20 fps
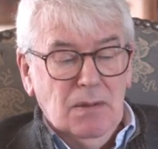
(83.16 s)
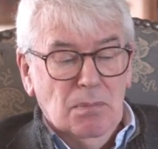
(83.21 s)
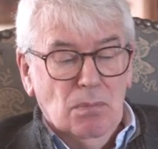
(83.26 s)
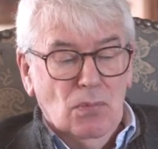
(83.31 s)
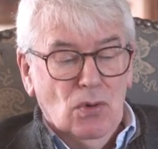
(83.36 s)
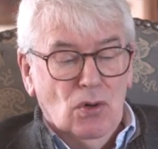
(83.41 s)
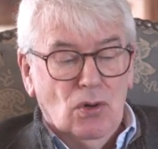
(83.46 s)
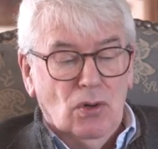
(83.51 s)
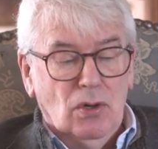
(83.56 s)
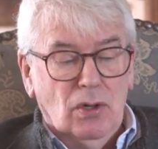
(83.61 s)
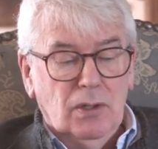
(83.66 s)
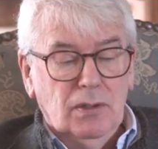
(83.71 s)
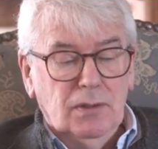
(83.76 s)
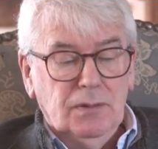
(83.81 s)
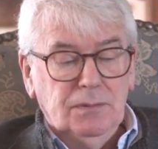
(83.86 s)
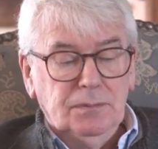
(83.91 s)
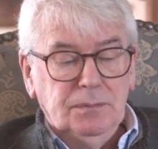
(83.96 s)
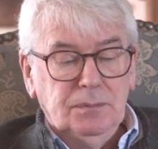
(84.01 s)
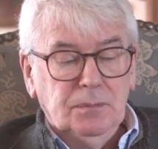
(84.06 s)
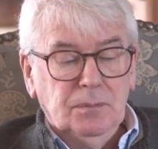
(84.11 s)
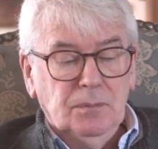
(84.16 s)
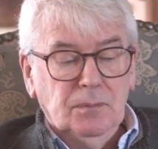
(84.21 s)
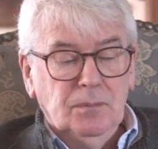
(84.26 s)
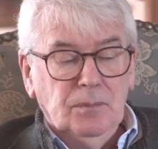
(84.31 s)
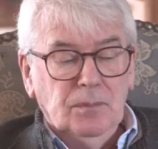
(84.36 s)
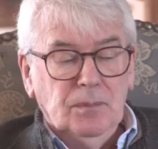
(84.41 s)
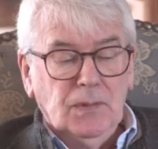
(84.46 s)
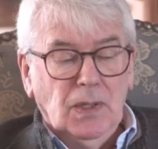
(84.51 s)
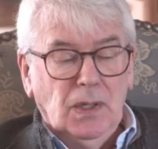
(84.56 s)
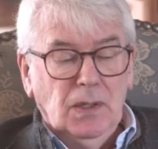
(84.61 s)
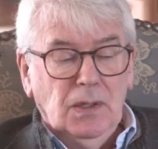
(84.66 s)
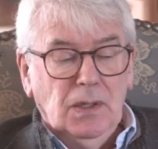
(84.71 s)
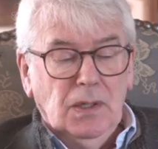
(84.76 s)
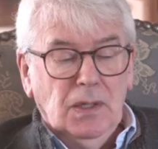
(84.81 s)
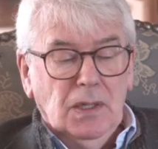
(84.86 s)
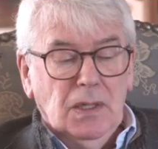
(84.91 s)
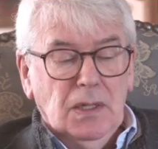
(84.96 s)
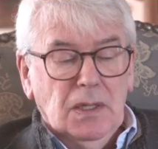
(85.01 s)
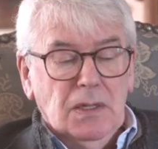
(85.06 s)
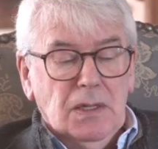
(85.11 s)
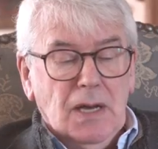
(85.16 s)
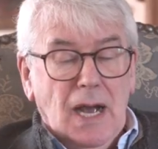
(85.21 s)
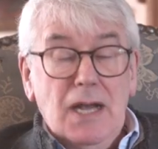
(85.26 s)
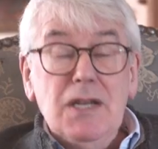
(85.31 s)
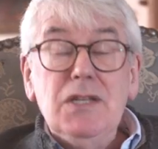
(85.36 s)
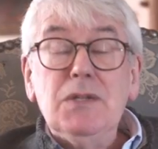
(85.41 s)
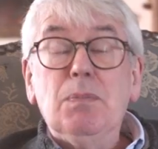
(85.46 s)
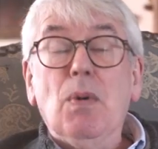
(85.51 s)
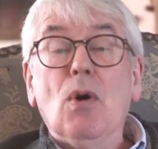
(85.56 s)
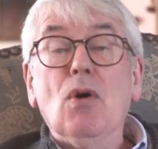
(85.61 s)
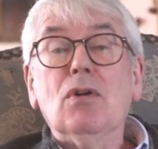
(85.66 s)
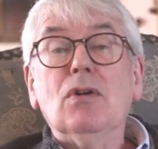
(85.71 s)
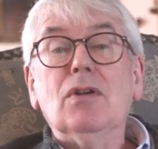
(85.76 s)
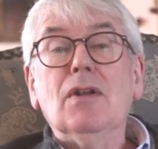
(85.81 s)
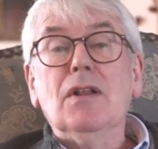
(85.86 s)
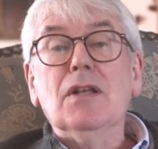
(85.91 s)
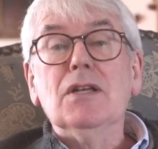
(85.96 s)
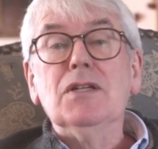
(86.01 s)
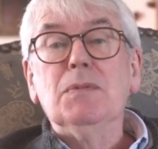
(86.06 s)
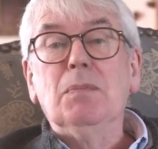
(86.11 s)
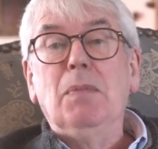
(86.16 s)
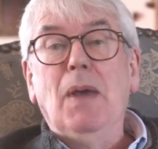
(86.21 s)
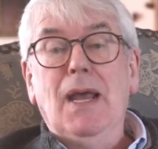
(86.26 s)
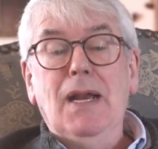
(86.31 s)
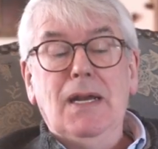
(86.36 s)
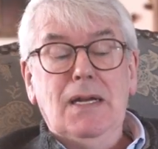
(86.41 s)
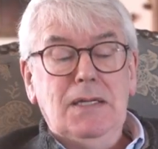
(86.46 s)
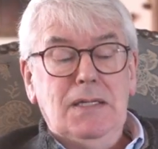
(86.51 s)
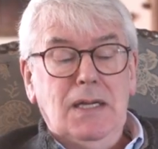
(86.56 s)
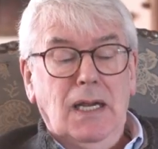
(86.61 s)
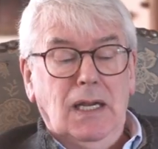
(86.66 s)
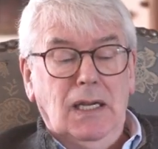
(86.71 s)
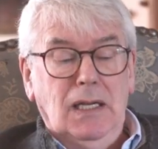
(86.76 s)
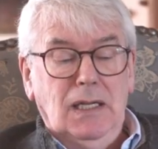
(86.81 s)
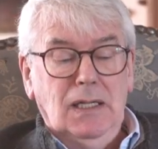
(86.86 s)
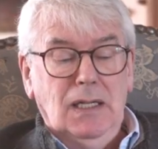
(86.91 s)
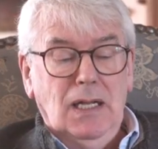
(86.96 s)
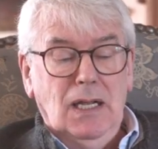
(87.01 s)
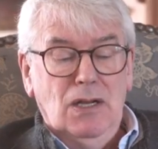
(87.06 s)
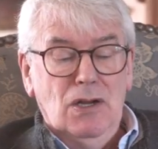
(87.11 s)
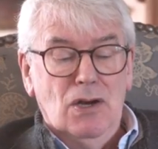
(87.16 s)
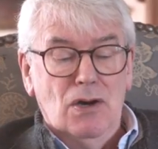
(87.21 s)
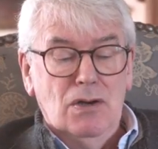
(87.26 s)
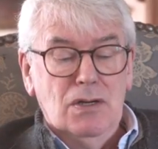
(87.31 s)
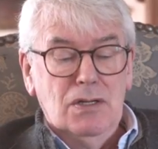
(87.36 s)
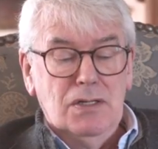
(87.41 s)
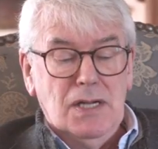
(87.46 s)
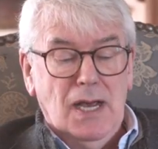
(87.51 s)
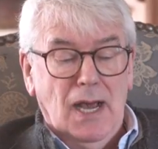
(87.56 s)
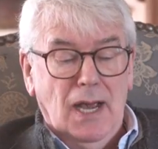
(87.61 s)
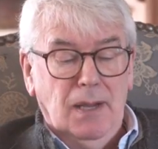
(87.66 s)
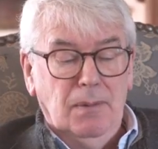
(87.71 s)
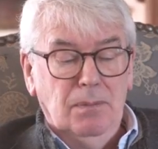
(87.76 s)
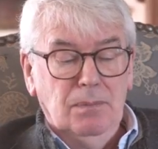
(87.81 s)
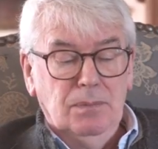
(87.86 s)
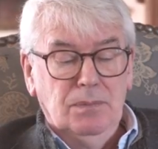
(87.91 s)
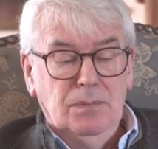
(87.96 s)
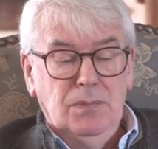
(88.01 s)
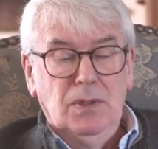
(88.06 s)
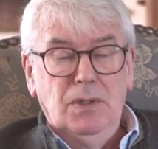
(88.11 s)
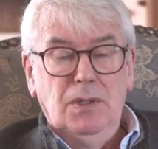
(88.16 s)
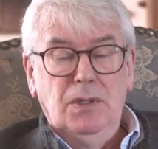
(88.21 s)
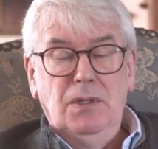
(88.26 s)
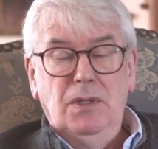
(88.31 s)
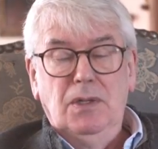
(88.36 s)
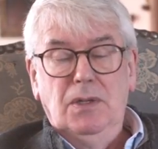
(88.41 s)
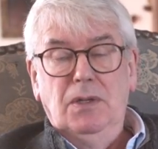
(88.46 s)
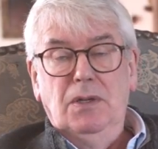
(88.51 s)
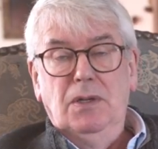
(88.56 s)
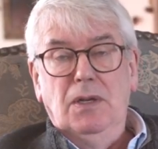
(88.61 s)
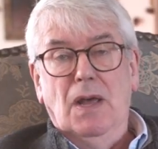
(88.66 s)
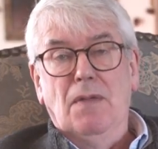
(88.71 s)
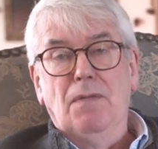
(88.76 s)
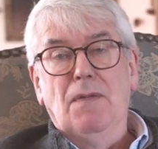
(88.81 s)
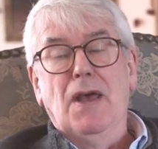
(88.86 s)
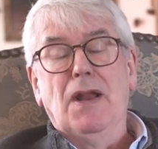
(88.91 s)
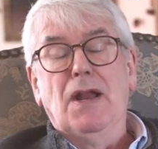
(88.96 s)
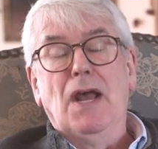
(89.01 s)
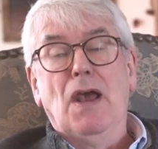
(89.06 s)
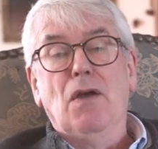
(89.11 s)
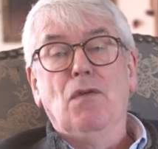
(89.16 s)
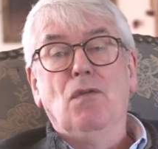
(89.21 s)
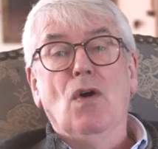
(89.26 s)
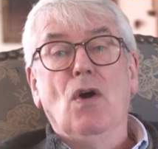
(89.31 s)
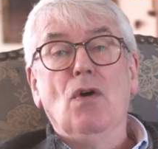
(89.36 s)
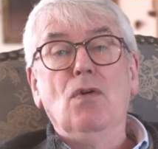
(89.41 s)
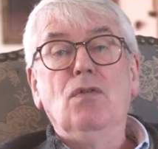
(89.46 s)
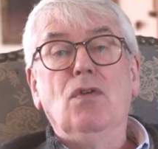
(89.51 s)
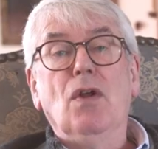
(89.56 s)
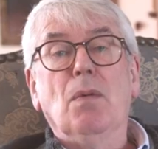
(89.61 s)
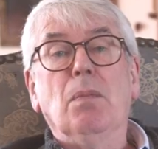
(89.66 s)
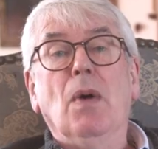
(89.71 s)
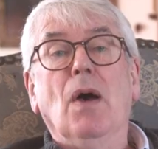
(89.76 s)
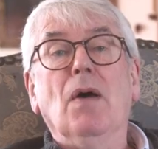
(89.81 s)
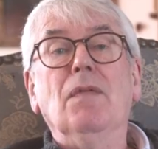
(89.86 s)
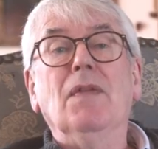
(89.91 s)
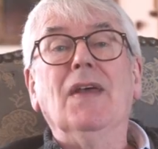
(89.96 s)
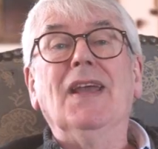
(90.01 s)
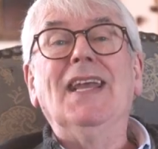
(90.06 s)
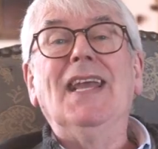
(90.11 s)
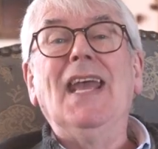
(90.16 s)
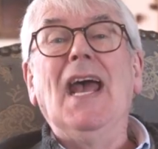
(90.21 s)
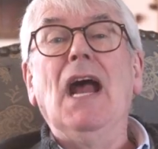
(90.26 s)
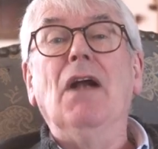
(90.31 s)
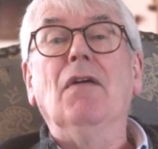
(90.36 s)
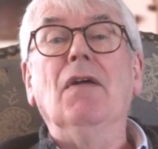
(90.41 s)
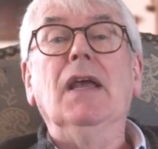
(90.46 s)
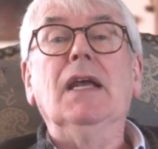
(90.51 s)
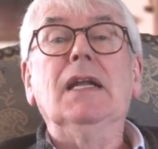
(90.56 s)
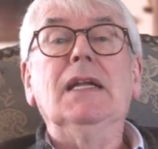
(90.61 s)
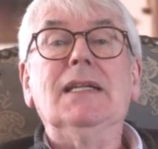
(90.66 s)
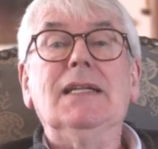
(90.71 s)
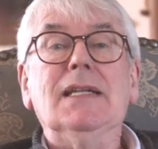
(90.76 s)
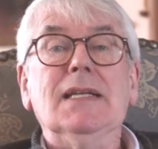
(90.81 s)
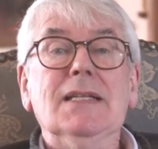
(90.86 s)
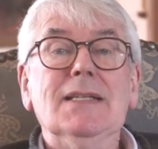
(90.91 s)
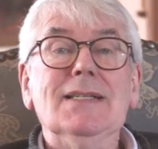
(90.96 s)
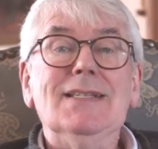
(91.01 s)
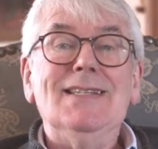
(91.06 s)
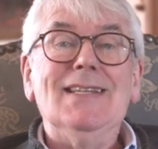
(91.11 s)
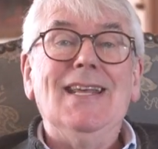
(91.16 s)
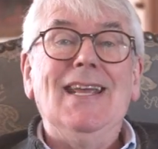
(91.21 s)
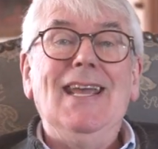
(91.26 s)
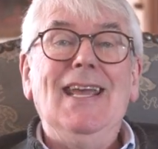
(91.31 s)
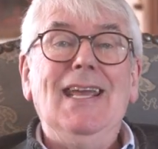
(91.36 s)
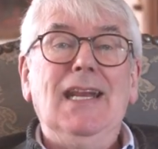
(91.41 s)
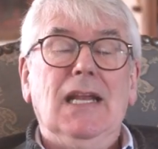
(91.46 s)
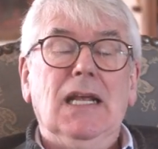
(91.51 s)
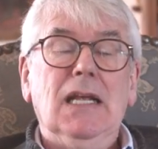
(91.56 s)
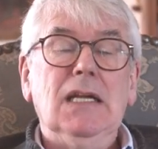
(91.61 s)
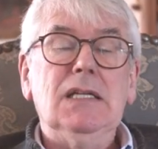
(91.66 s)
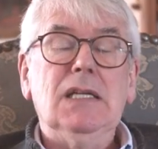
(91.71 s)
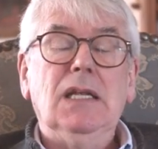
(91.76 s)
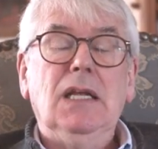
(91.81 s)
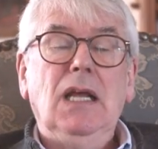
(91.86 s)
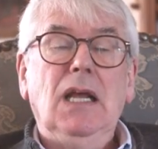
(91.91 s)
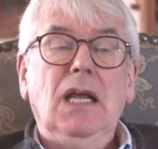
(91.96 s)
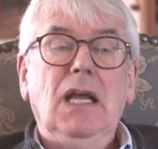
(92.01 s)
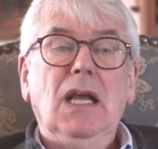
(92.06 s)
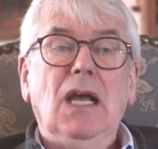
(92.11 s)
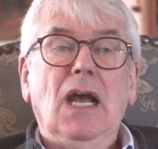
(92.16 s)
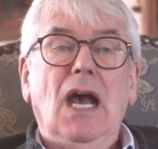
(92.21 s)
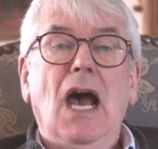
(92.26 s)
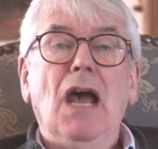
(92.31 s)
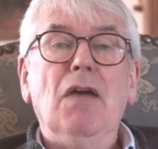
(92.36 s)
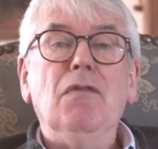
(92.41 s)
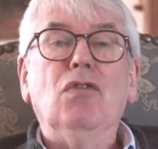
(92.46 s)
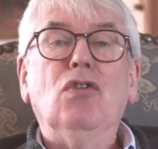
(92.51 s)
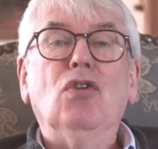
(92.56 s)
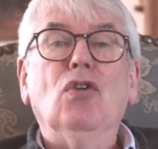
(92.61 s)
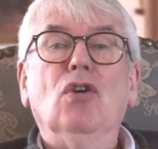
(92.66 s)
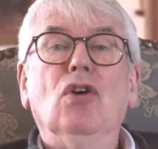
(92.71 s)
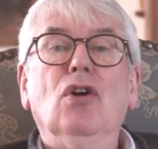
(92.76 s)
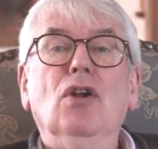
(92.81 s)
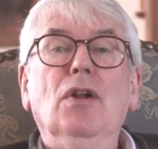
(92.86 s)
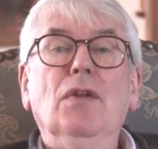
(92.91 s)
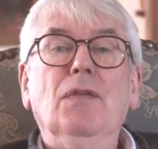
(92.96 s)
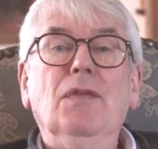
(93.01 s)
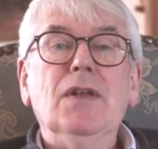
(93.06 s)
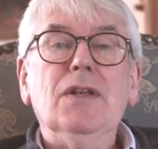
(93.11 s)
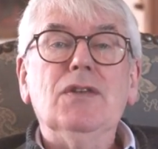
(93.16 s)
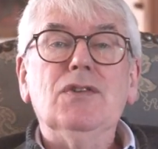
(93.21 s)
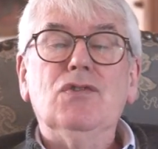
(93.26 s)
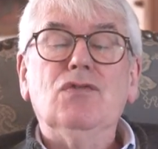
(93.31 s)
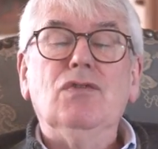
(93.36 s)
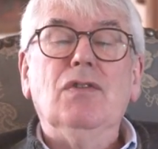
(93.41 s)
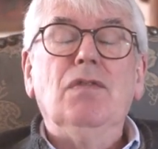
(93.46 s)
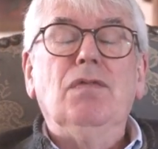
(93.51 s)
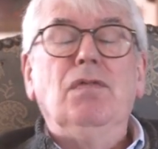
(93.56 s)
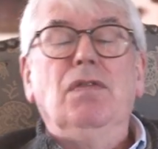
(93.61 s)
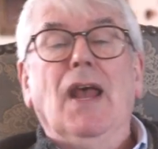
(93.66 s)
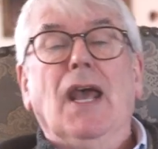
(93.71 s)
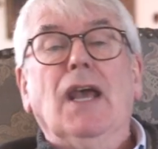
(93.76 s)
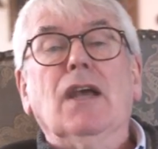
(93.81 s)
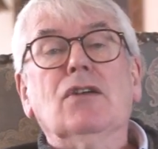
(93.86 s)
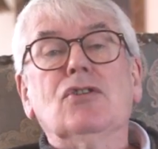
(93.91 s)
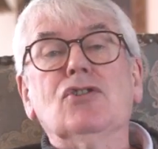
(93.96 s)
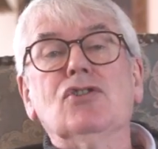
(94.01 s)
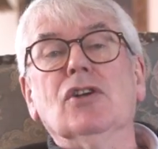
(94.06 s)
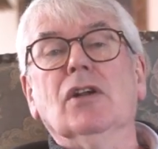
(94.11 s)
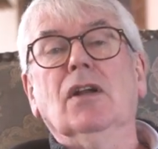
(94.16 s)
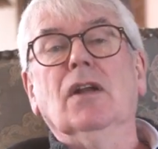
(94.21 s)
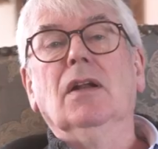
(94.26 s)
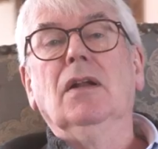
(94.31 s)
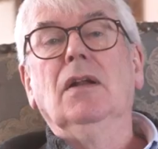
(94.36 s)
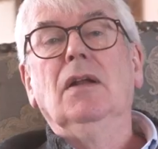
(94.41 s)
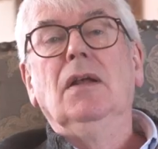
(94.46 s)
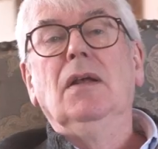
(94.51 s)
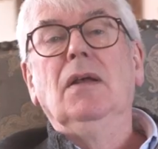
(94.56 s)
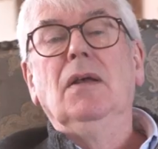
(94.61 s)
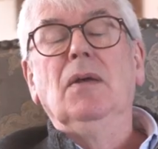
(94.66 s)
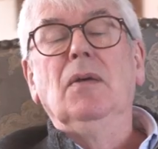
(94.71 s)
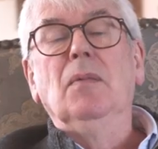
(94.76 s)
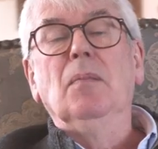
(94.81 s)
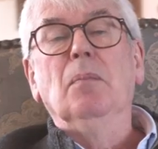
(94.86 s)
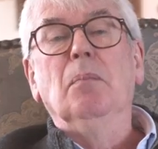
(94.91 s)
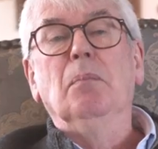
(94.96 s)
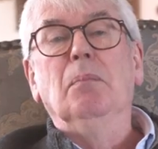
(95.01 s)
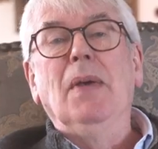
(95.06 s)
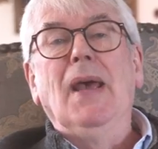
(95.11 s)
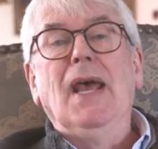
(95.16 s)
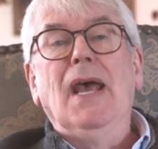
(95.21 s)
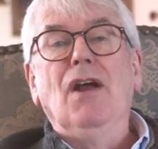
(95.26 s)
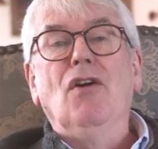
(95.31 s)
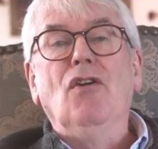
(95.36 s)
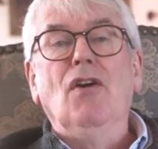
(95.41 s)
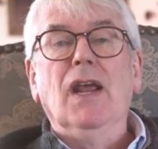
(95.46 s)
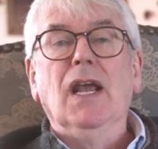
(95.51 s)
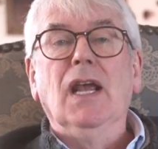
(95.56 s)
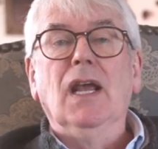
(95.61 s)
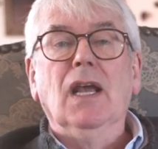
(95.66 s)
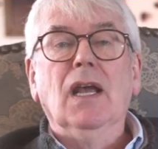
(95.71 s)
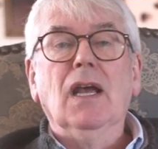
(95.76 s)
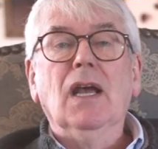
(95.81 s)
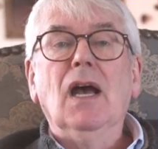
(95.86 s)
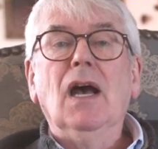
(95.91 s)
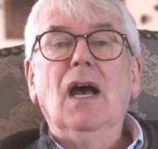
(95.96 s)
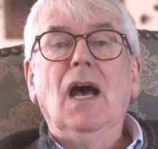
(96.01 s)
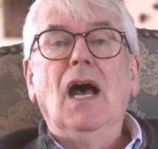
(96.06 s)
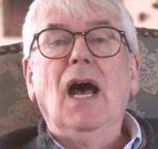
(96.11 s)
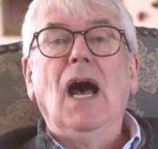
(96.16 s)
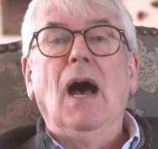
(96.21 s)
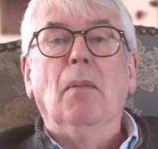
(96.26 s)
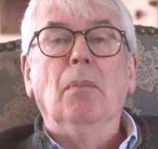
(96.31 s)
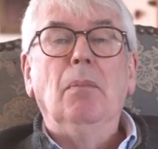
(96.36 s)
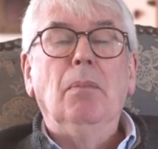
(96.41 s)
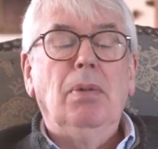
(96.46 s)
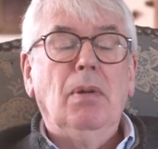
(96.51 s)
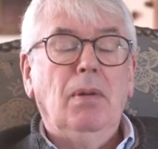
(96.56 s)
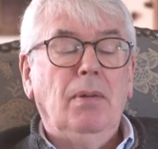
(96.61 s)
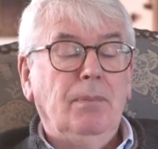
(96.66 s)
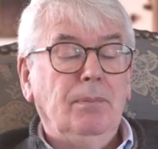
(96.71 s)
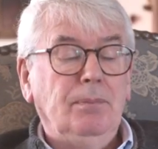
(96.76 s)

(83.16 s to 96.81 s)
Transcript: more. I spoke to this painting a long time, and then I wrote about the characters in it. I've called this reflection Bearing Up.